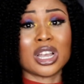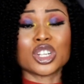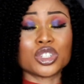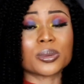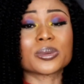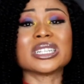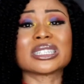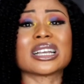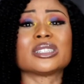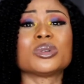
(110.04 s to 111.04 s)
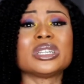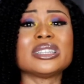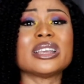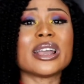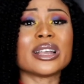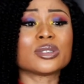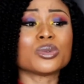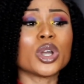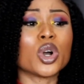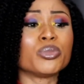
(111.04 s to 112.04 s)
Job center is only there to
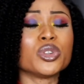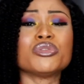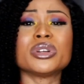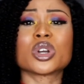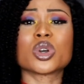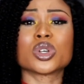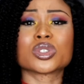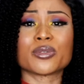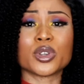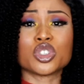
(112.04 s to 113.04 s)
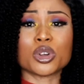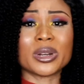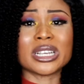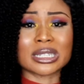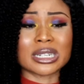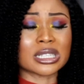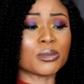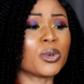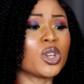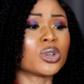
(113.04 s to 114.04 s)
help you during the course of your joblessness.
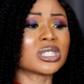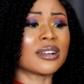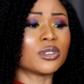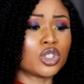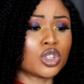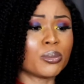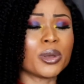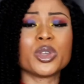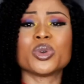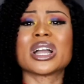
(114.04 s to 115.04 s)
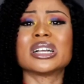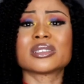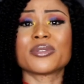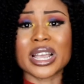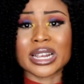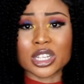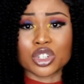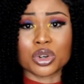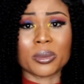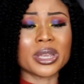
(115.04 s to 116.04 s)
Maybe you don't have a job, maybe you can't find a
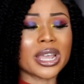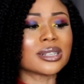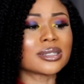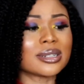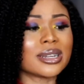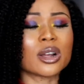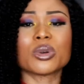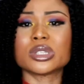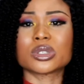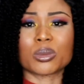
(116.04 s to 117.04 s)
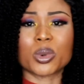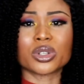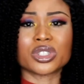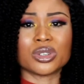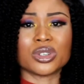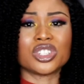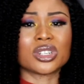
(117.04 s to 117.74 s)
job. Yes, they are going to support you.